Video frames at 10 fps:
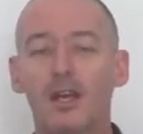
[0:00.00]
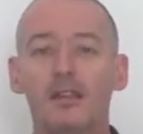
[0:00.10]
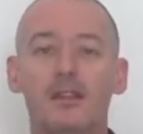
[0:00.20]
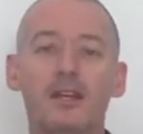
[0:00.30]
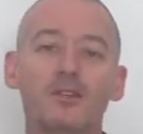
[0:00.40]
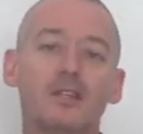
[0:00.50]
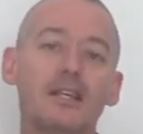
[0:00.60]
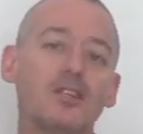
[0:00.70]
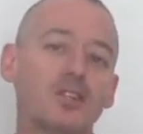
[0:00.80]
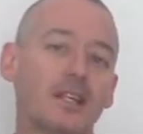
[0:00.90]
they're
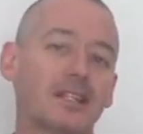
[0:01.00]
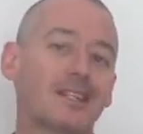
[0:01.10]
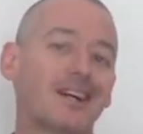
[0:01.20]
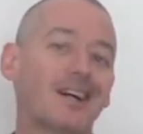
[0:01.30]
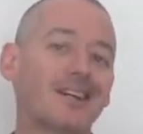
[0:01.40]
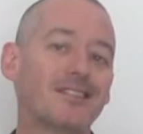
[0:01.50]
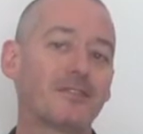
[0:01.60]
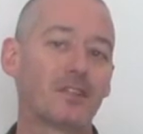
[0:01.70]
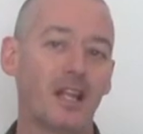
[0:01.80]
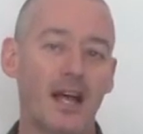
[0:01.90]
teaching tons
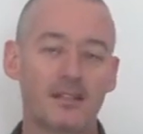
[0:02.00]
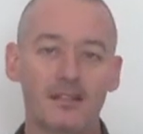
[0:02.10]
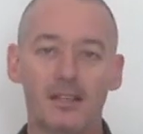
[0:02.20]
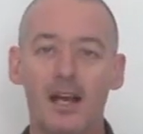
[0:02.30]
of classes.